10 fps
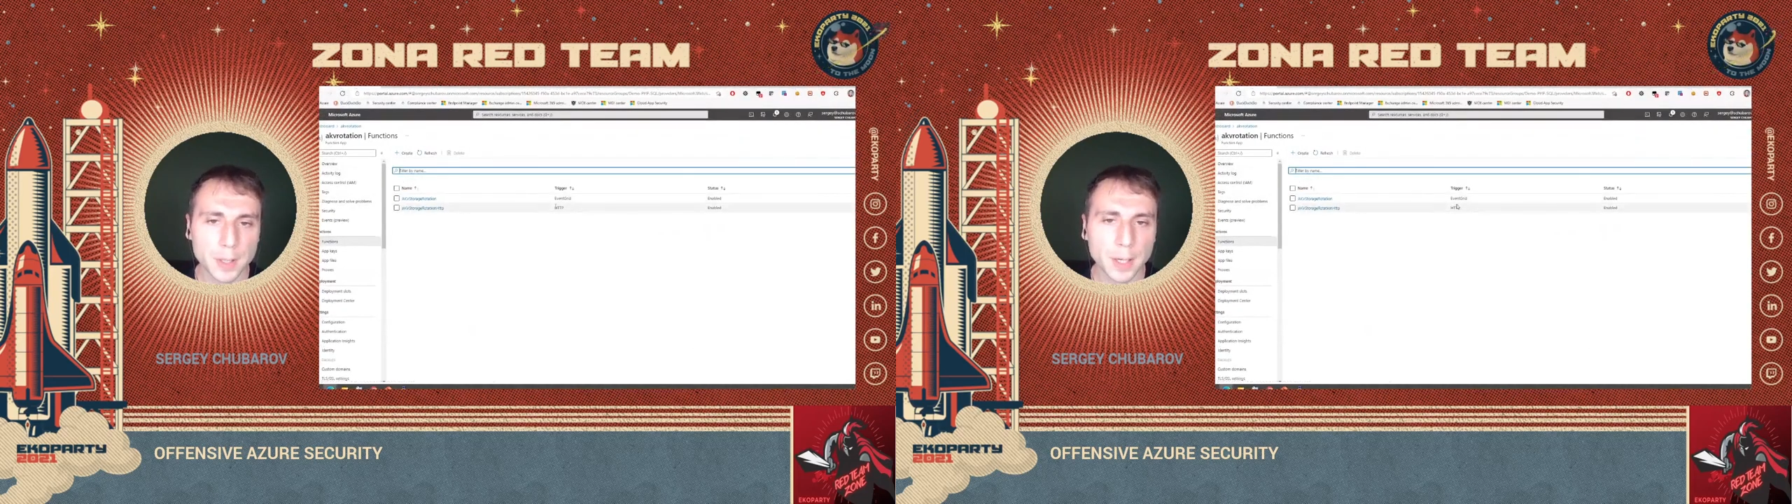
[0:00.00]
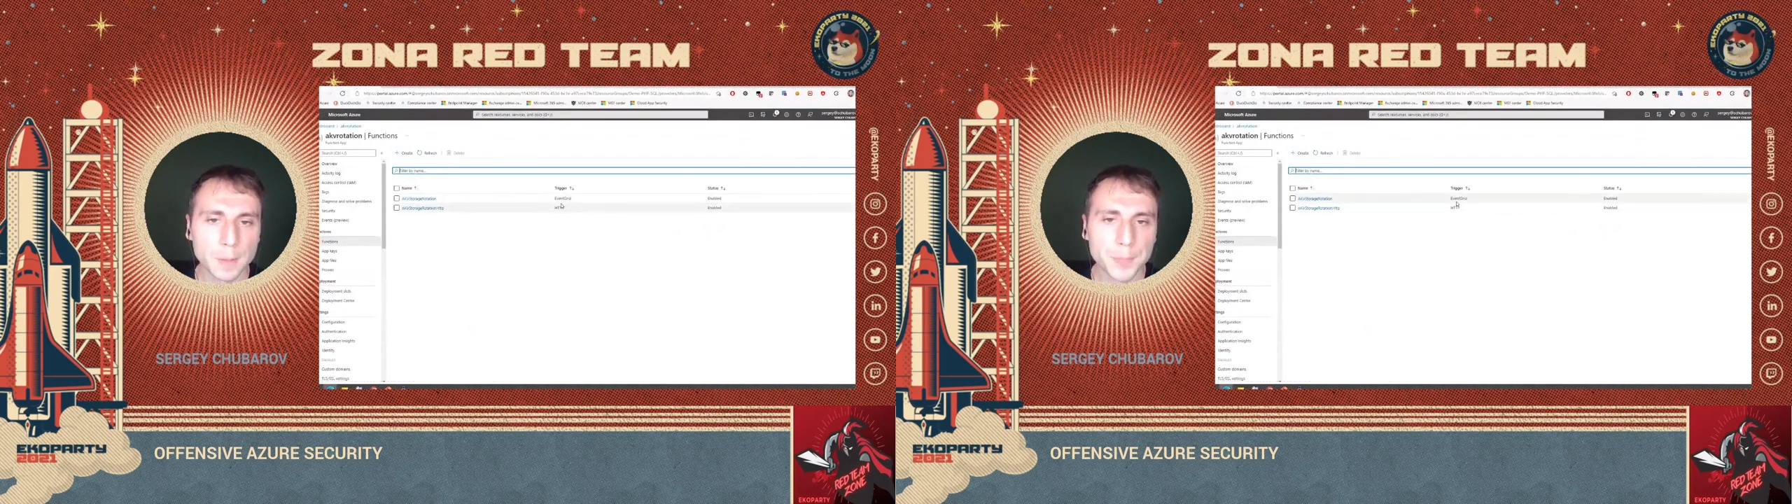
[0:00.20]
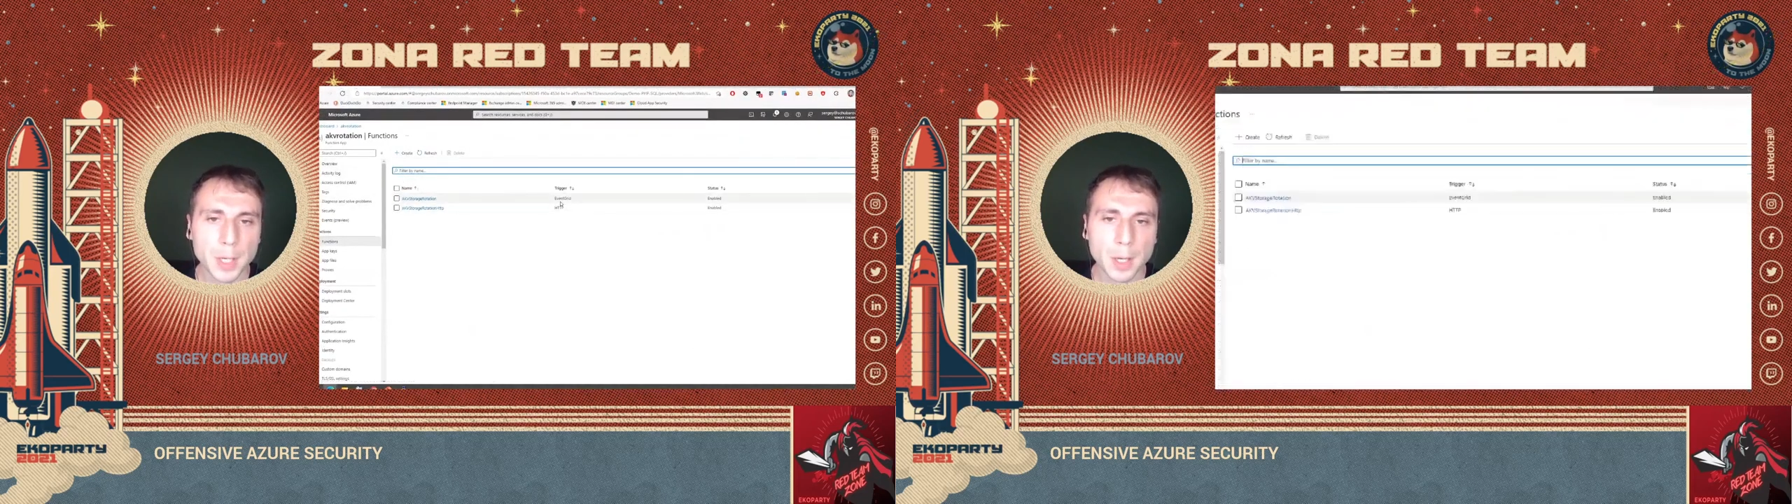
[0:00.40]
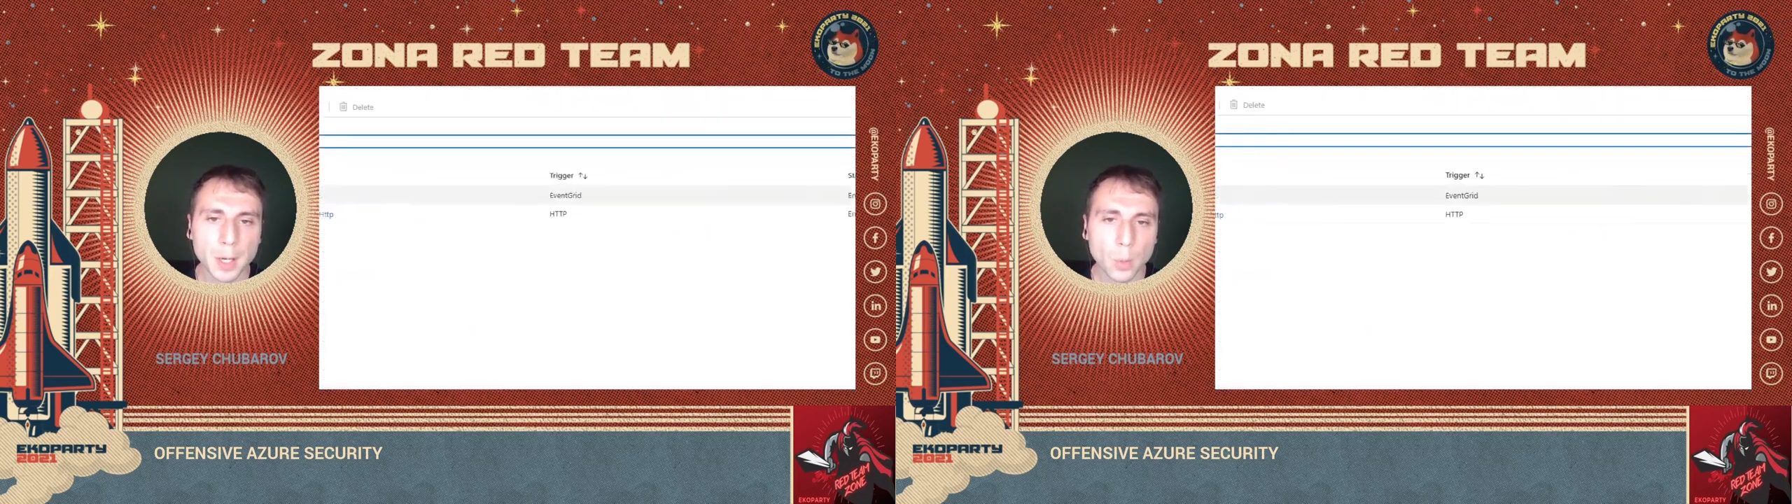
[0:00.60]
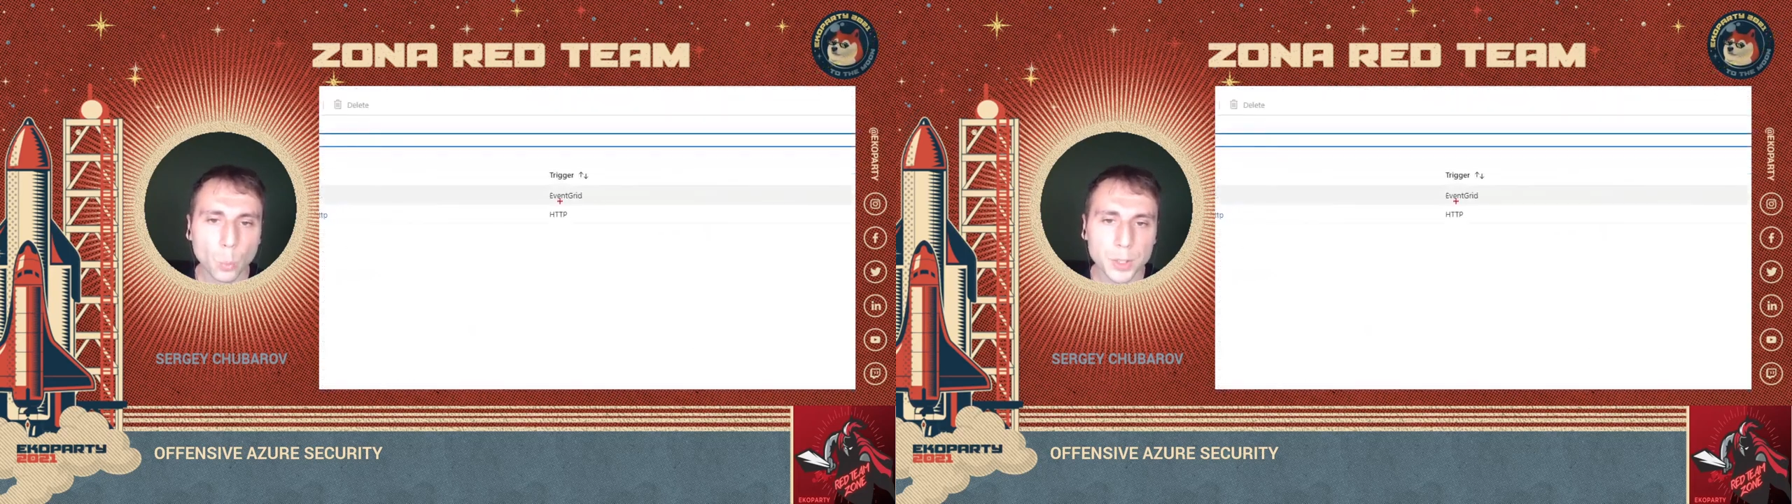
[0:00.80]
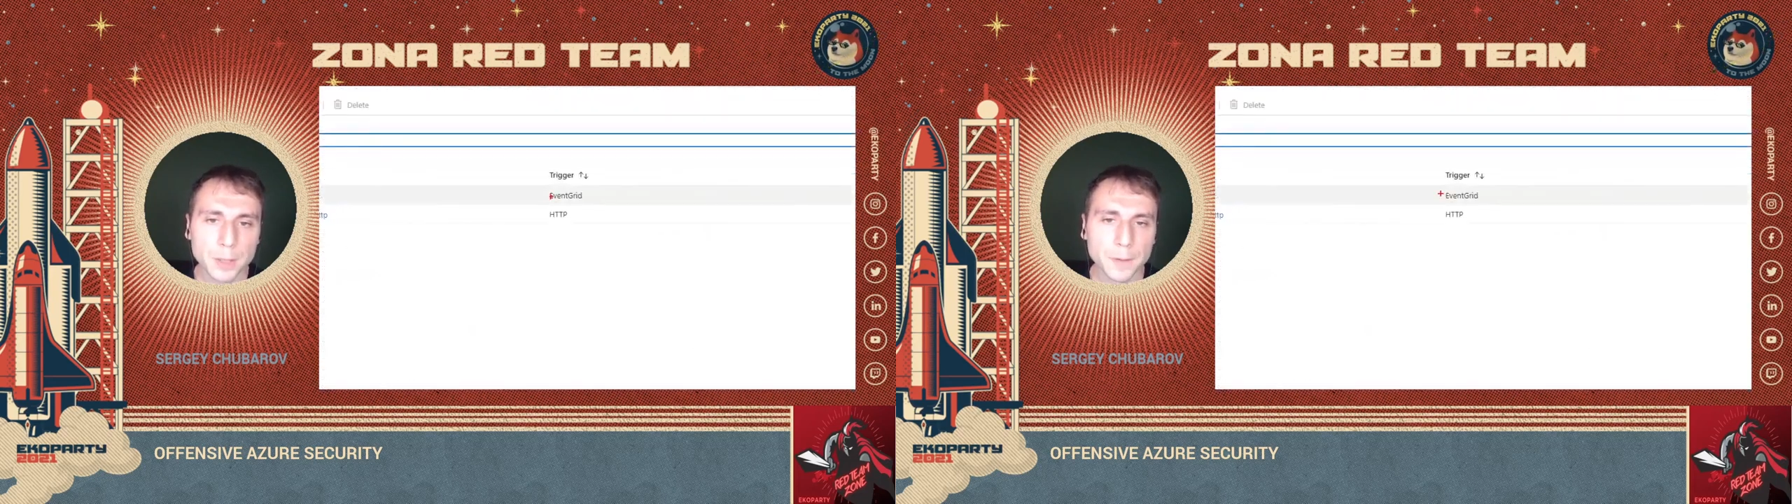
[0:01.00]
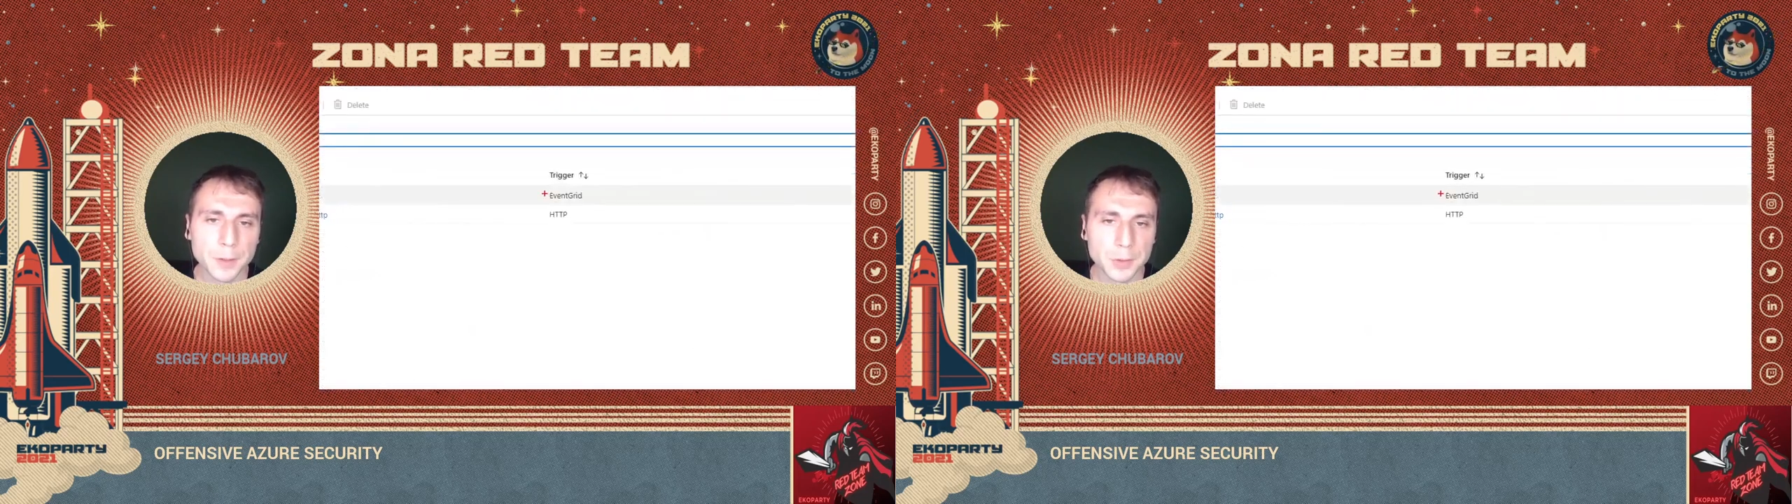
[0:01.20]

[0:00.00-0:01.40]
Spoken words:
there with different